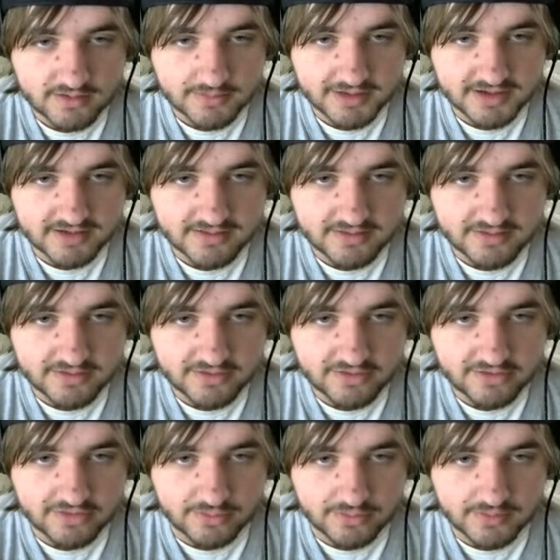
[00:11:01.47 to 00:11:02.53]
I'm gonna
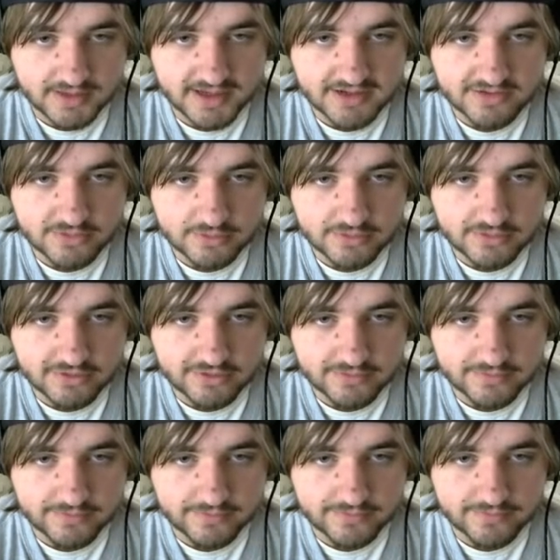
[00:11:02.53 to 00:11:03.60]
shoot that torch
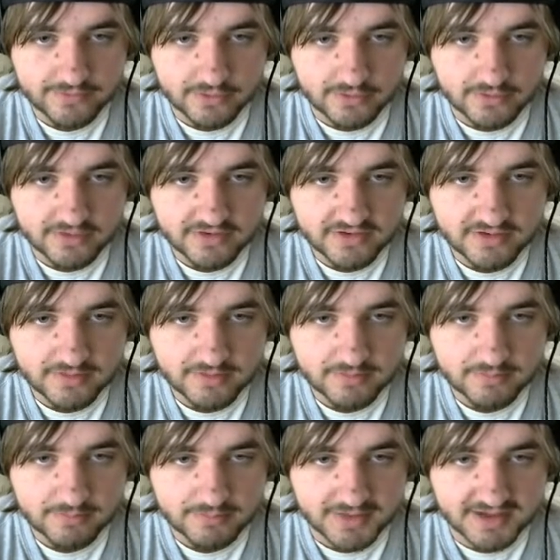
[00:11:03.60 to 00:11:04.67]
first
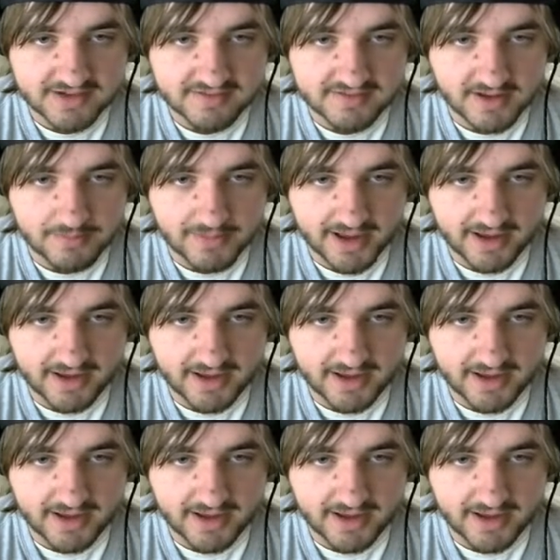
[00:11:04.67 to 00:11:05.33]
because I'm